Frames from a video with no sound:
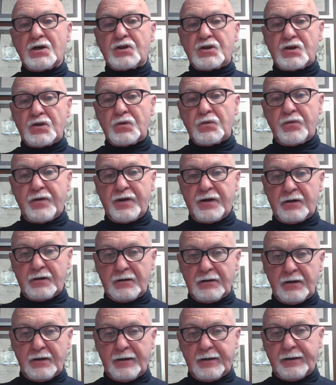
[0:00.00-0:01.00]
to
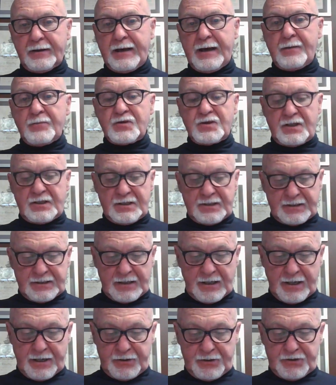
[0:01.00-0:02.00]
their aims and
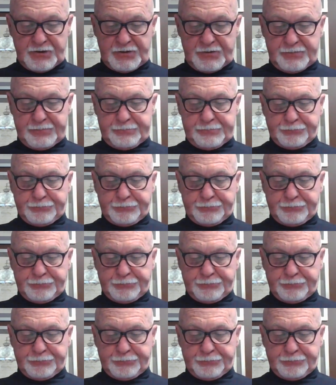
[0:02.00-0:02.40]
desires.